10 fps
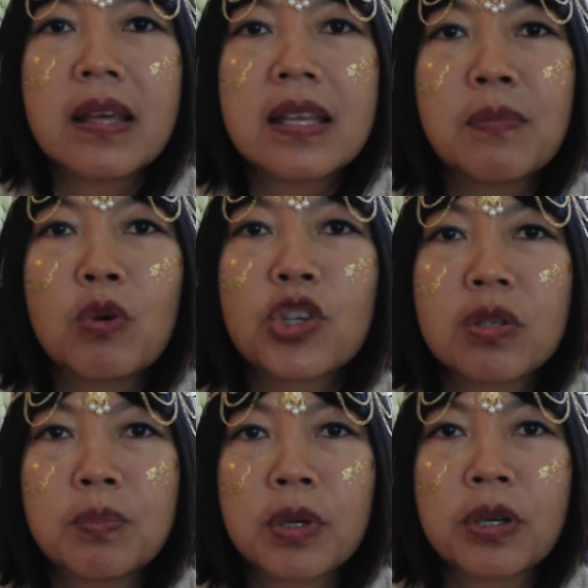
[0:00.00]

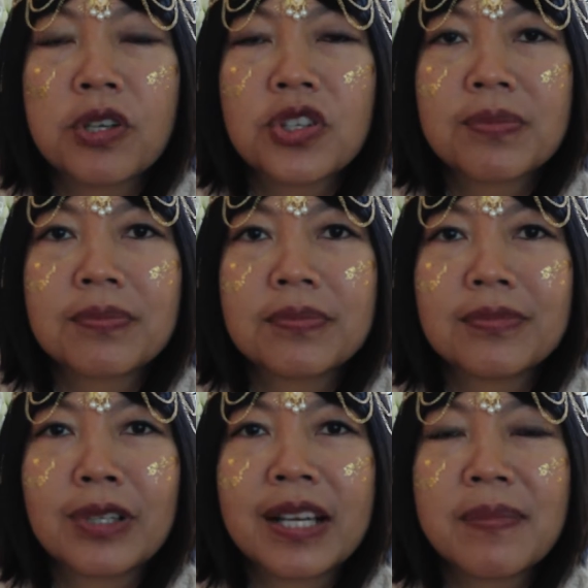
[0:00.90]
emotional purge,
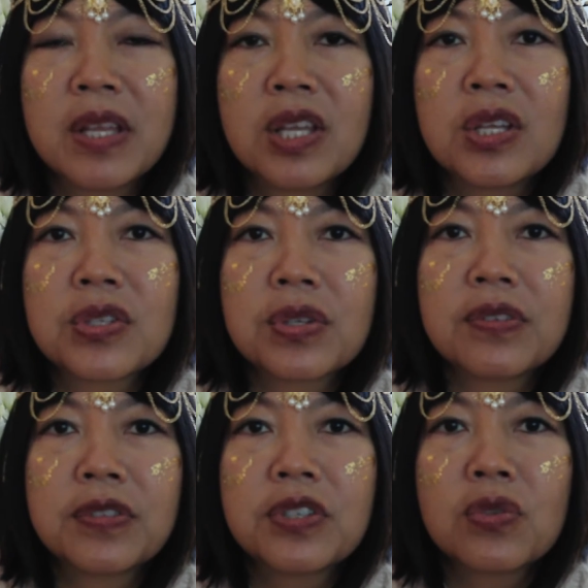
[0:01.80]
right? So the
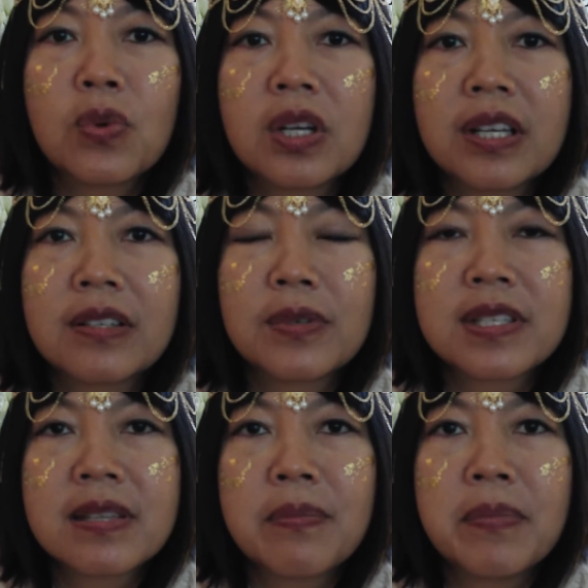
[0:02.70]
first one was
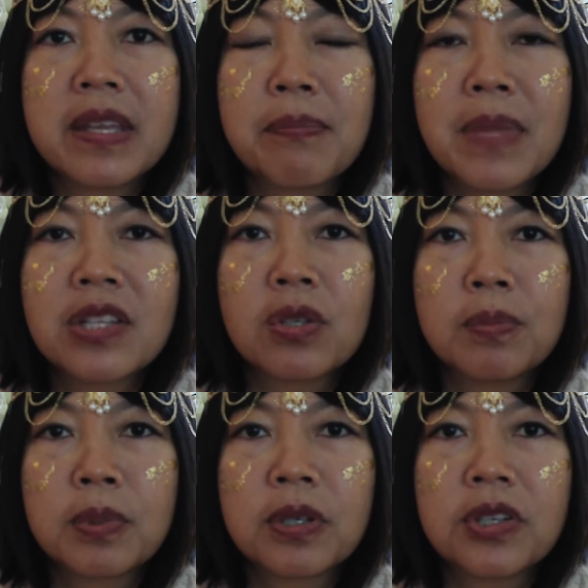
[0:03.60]
the mental
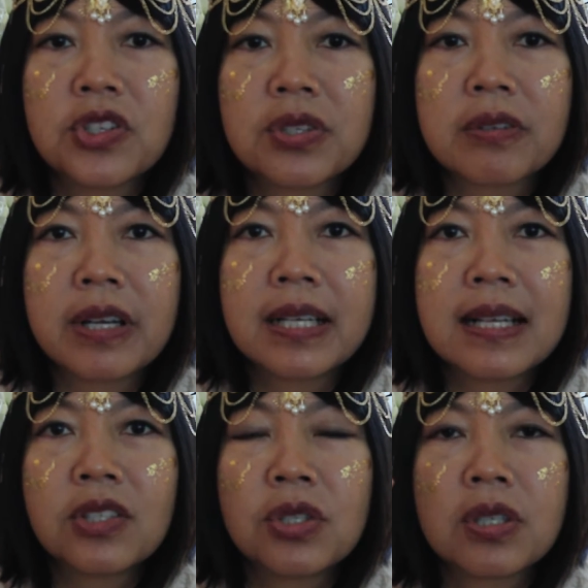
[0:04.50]
purge, right? And
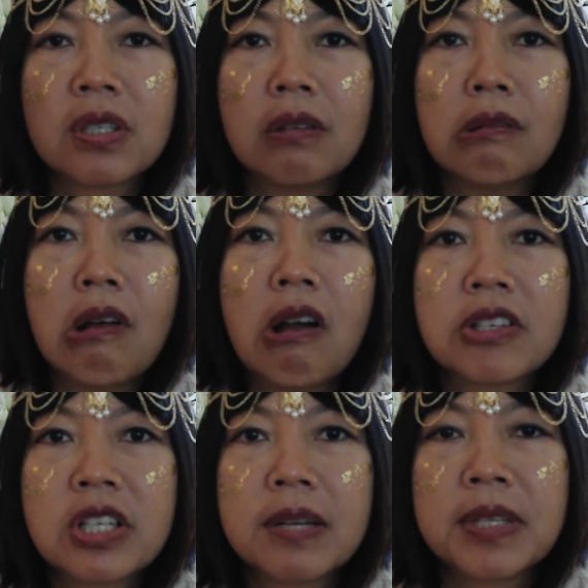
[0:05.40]
that took a long
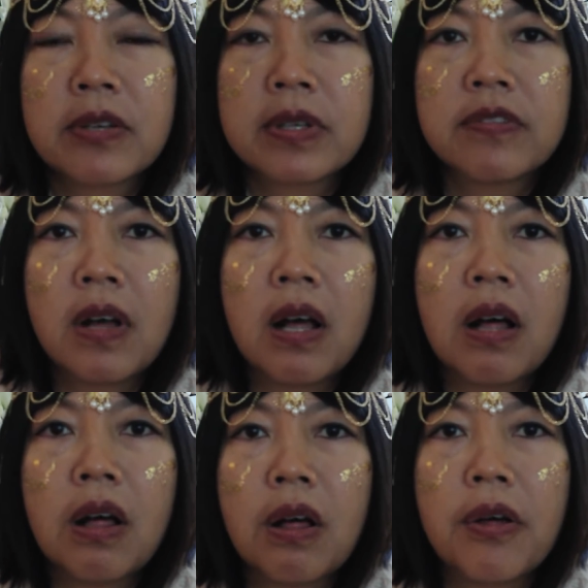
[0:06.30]
time to get rid of
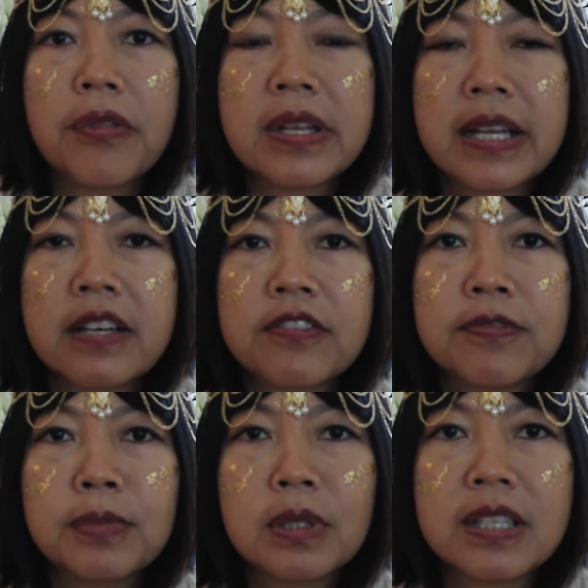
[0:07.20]
all the negative
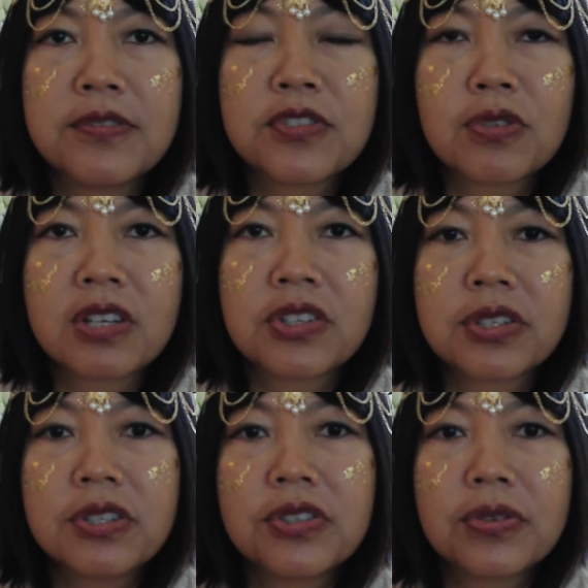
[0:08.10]
belief
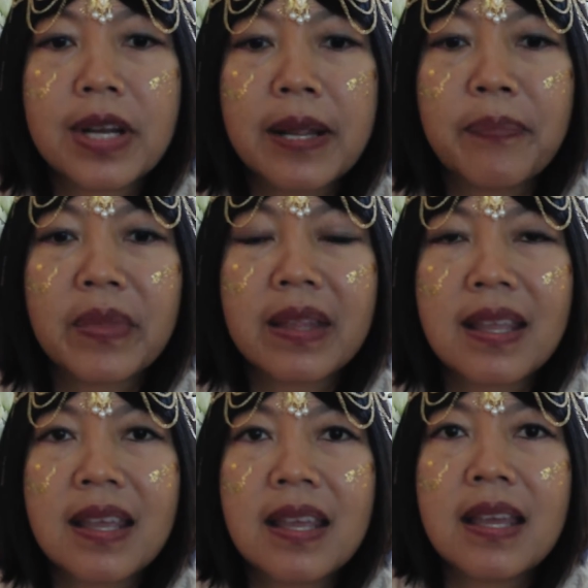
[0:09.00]
structures, right?
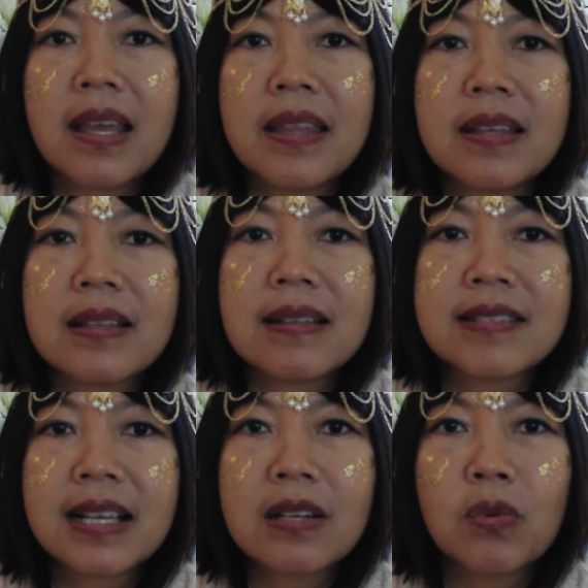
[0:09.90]
And then the
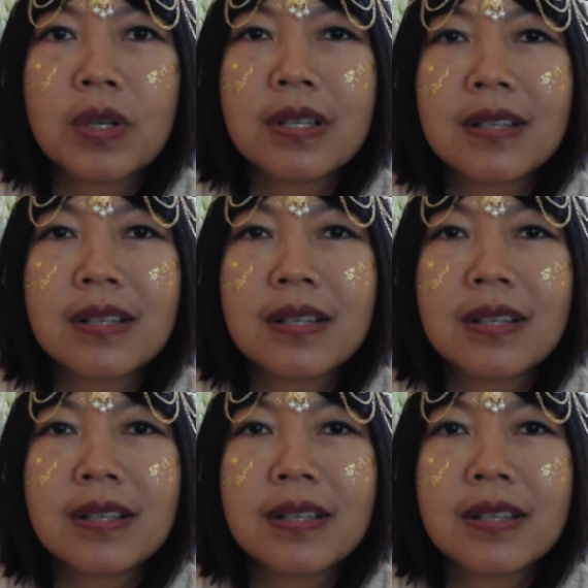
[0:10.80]
second one in